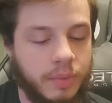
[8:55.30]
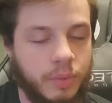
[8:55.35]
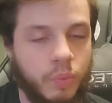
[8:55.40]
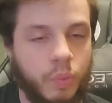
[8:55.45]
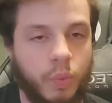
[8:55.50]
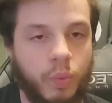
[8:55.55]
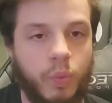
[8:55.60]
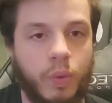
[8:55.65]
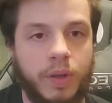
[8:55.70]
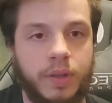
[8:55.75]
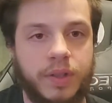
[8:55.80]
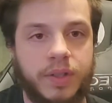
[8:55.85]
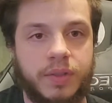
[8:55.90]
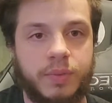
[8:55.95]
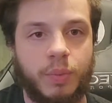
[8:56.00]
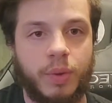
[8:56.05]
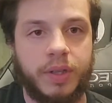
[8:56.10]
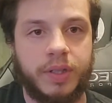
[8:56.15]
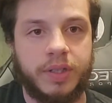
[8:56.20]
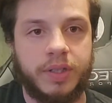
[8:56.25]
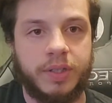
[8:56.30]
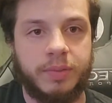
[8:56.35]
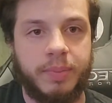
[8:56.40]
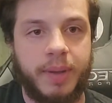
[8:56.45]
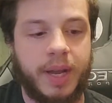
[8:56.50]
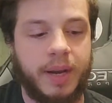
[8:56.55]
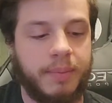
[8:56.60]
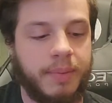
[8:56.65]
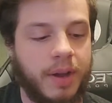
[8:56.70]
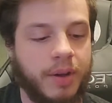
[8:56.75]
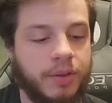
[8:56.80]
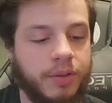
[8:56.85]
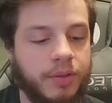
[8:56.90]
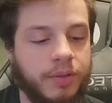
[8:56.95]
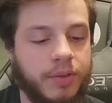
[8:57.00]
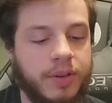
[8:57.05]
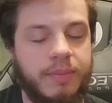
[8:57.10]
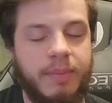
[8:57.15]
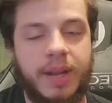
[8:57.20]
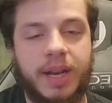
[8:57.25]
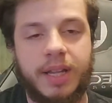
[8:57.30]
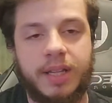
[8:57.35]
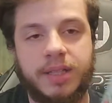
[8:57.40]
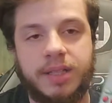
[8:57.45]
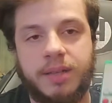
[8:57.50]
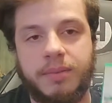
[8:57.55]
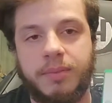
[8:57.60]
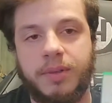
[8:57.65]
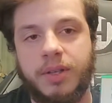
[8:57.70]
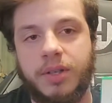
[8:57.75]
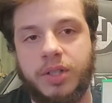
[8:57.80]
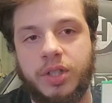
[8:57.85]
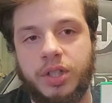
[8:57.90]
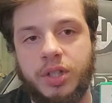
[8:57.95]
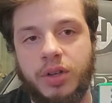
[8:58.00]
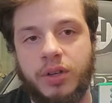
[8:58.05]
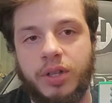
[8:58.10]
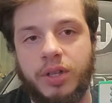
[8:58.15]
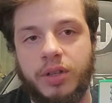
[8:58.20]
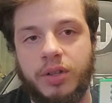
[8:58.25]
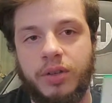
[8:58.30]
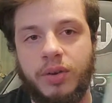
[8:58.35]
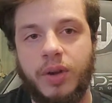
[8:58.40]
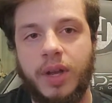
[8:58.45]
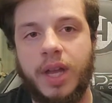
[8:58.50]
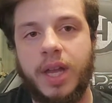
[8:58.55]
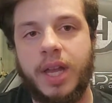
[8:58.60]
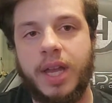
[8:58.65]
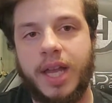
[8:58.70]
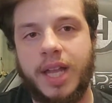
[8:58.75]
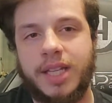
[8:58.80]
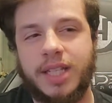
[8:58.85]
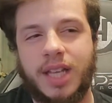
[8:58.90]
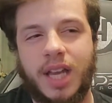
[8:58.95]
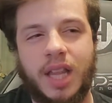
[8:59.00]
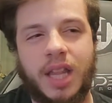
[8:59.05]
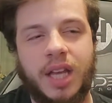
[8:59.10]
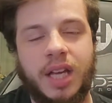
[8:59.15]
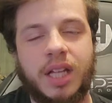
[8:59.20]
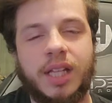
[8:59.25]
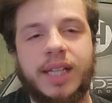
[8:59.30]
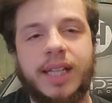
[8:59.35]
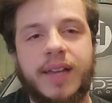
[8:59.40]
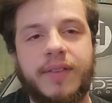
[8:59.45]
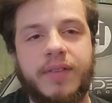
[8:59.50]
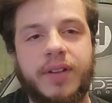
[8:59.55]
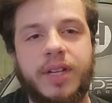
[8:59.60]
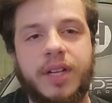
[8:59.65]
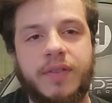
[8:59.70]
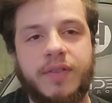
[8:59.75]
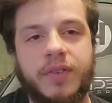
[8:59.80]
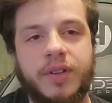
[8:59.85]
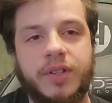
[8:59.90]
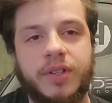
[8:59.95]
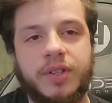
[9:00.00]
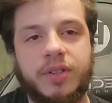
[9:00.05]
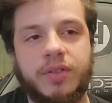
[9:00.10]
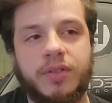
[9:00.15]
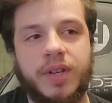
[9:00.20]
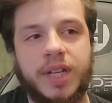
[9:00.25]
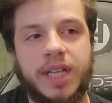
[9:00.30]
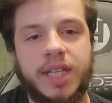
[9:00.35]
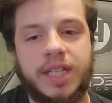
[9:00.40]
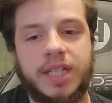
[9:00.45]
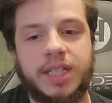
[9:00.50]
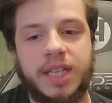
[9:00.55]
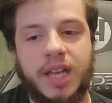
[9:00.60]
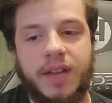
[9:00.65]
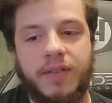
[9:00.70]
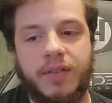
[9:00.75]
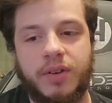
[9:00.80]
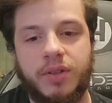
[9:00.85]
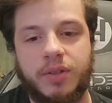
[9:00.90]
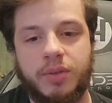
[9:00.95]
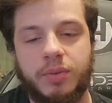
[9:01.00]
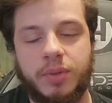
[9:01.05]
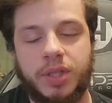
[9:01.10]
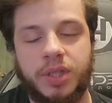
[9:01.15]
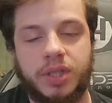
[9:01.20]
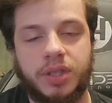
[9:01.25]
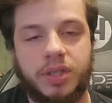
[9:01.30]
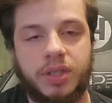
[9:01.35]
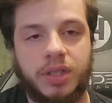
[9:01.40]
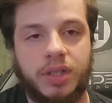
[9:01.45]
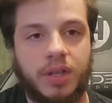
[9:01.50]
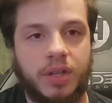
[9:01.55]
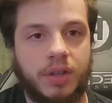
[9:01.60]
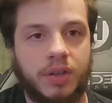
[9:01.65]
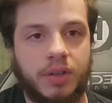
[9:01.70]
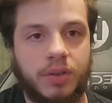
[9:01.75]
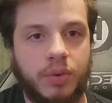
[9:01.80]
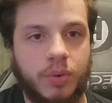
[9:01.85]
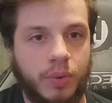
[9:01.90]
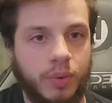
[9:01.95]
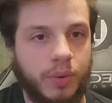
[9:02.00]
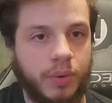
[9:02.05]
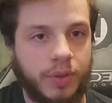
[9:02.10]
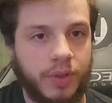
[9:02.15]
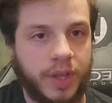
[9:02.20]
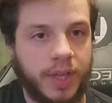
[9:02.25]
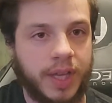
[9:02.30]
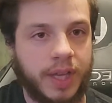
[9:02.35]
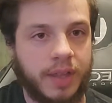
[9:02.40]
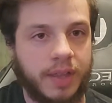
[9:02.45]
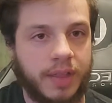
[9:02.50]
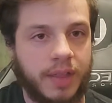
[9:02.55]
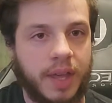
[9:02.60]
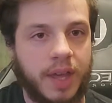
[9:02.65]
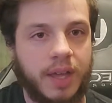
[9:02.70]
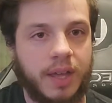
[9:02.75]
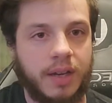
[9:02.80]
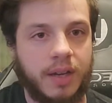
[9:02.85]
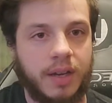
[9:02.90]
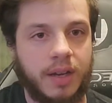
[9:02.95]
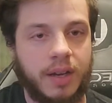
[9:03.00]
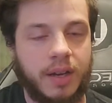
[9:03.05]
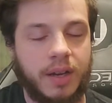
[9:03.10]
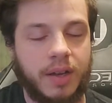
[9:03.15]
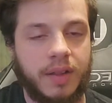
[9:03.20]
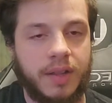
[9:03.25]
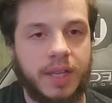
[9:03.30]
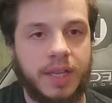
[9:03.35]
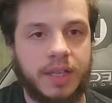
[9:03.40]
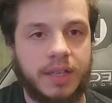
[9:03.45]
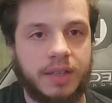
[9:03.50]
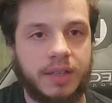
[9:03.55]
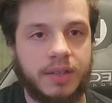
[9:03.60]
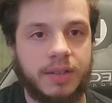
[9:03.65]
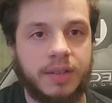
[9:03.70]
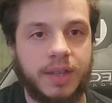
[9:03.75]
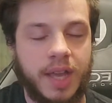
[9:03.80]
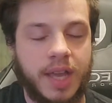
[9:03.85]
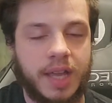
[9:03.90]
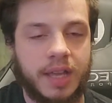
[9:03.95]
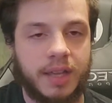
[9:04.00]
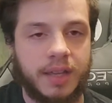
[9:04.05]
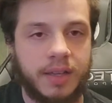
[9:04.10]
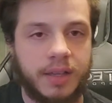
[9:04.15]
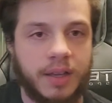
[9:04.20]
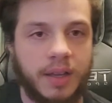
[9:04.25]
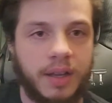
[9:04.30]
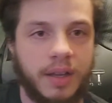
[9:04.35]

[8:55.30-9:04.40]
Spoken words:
once it's been about 3 minutes, I'm going to show you. It's got like 11 different screensavers, which is another cool thing that they